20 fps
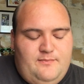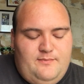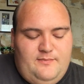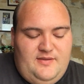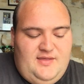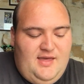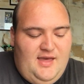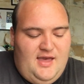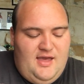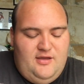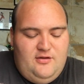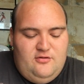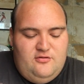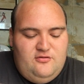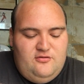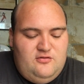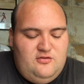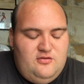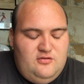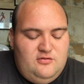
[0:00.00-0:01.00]
Yeah,
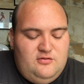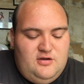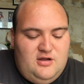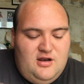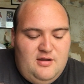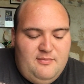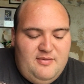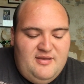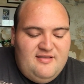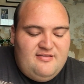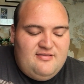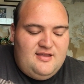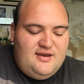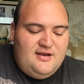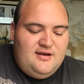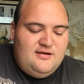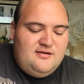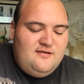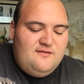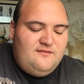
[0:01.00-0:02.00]
you're going to be sitting
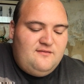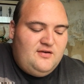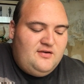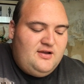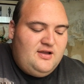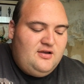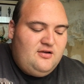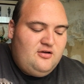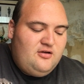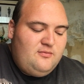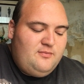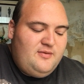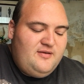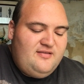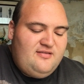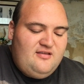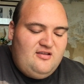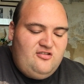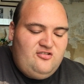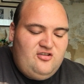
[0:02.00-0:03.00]
in a very good
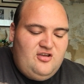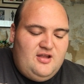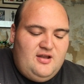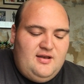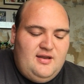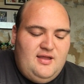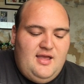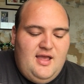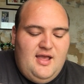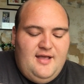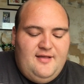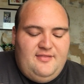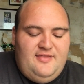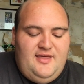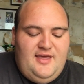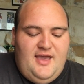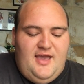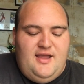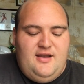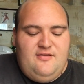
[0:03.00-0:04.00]
position.
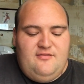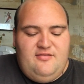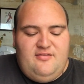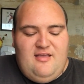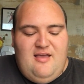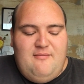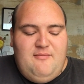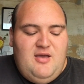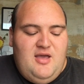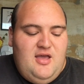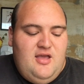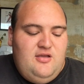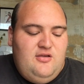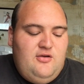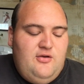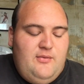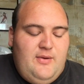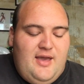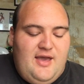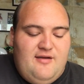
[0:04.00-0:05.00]
The Eight of Summer,
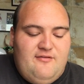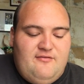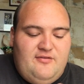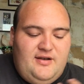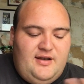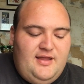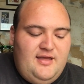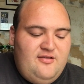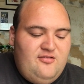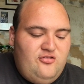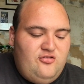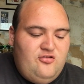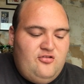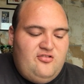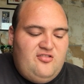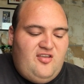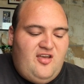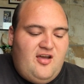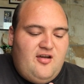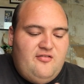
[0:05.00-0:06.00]
you have released
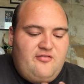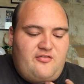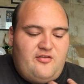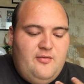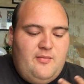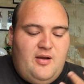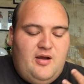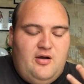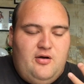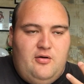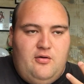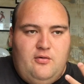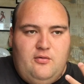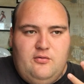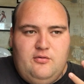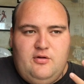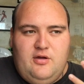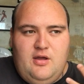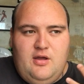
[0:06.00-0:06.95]
yourself from old